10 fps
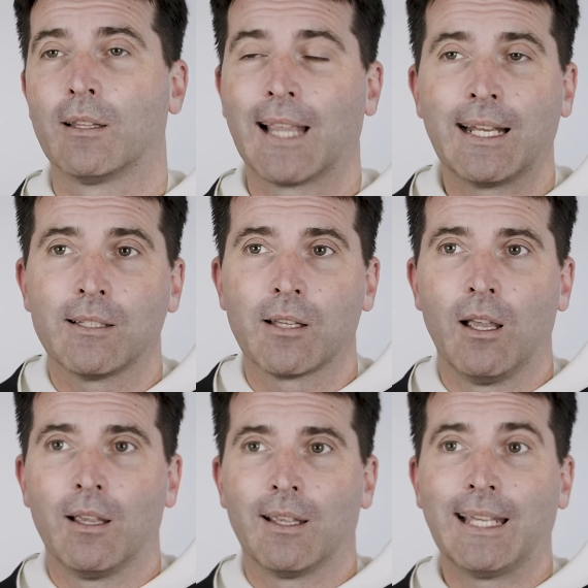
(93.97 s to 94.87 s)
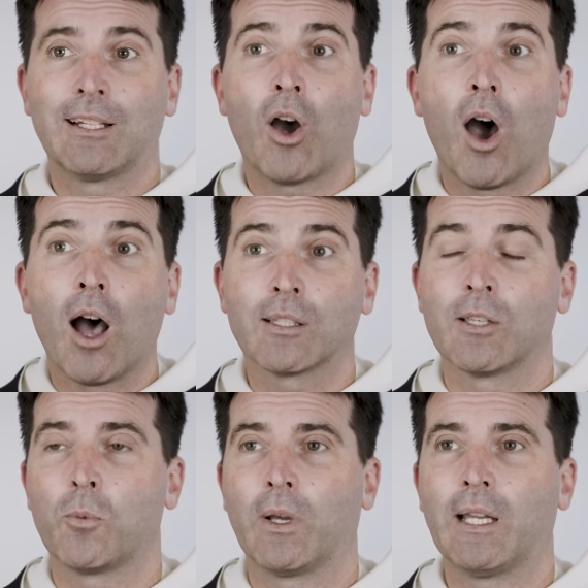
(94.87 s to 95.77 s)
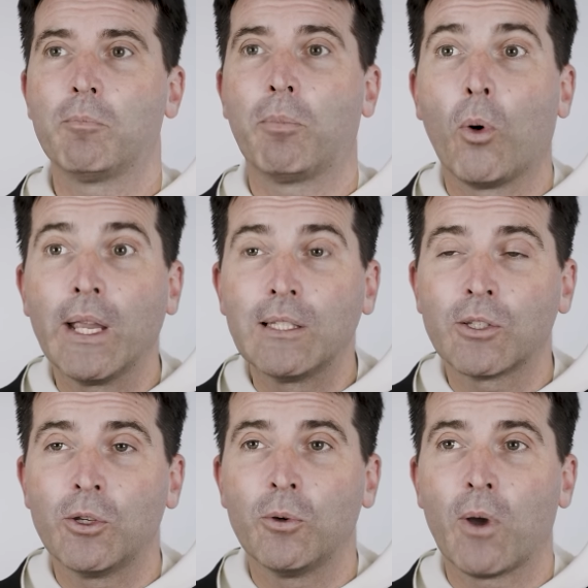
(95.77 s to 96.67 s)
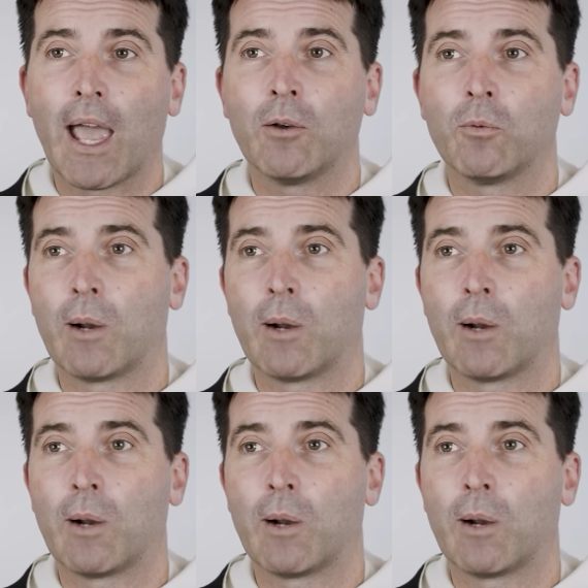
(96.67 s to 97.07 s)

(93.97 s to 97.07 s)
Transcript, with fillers: That is, it causes what it points to and